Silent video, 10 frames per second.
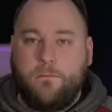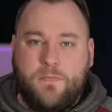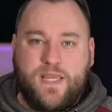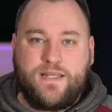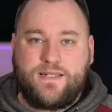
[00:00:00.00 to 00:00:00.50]

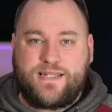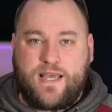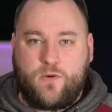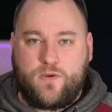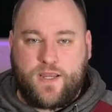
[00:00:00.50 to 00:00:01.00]
mean
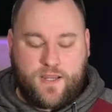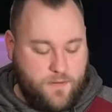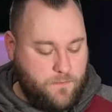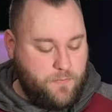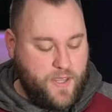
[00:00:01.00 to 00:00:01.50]

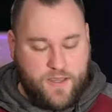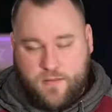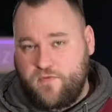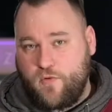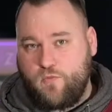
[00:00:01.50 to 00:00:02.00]
sounding
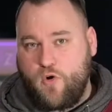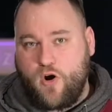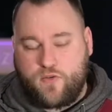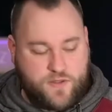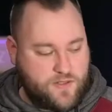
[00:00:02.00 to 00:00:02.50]
pickup for
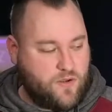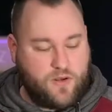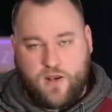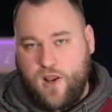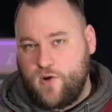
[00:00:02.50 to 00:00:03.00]
rock that's got
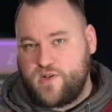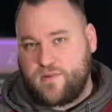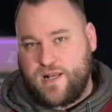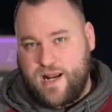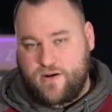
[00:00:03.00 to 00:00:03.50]
loads of
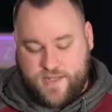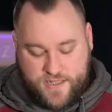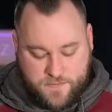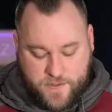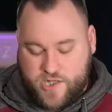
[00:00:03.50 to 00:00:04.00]
clarity,
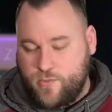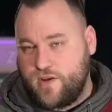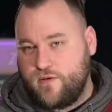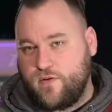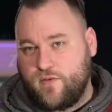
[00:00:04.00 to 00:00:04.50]
especially
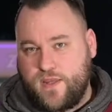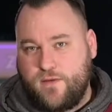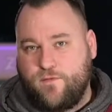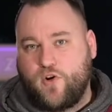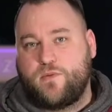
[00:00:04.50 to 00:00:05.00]
when you've got
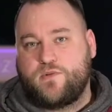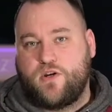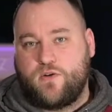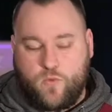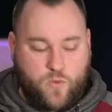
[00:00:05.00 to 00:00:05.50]
the volume
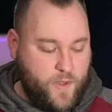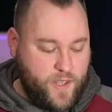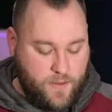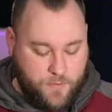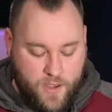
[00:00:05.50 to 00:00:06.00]
turned all the way
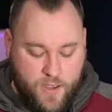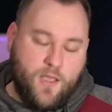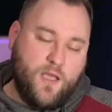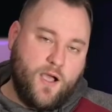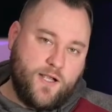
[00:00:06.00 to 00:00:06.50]
up.
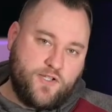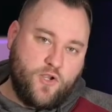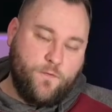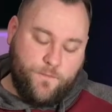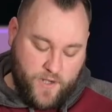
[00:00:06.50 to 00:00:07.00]
I
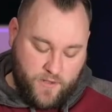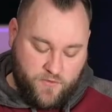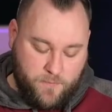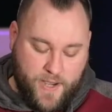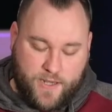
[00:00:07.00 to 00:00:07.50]
do find if
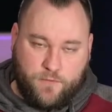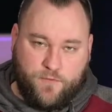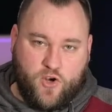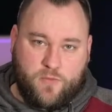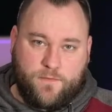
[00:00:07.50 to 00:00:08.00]
you back the
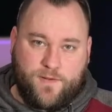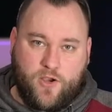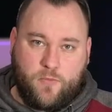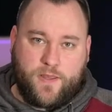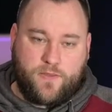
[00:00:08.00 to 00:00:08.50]
volume off a
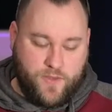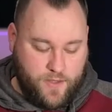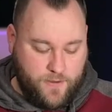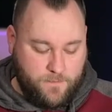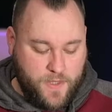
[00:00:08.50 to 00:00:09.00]
little bit
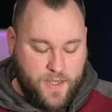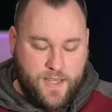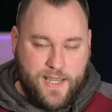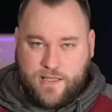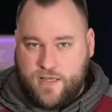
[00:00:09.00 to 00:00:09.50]
that
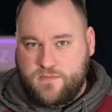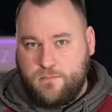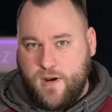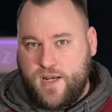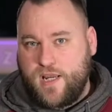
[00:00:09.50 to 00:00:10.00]
it does
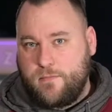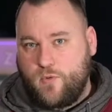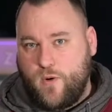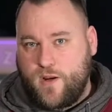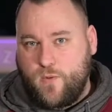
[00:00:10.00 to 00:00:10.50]
muddy up
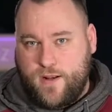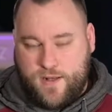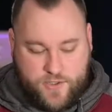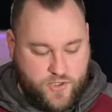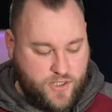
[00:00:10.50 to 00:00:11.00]
quite
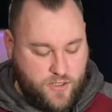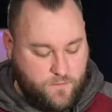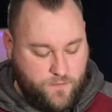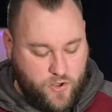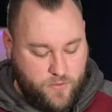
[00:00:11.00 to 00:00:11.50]
quickly as you turn the
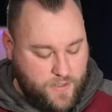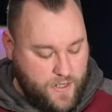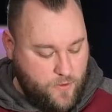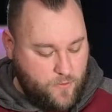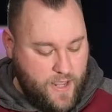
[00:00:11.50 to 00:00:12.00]
volume
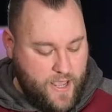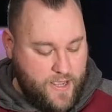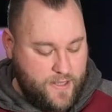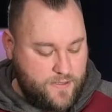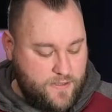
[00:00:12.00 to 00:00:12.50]
down.
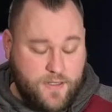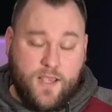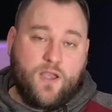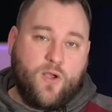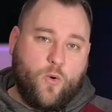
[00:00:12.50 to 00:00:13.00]
And
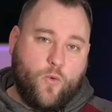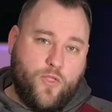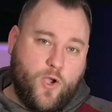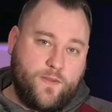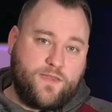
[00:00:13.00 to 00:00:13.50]

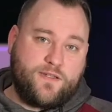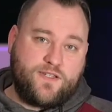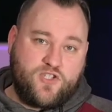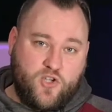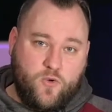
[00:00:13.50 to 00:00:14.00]
although it does
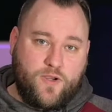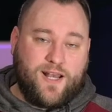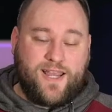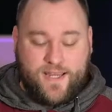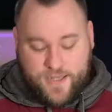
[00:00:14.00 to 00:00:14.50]
do
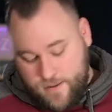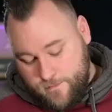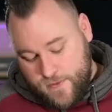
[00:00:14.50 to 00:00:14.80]
clean,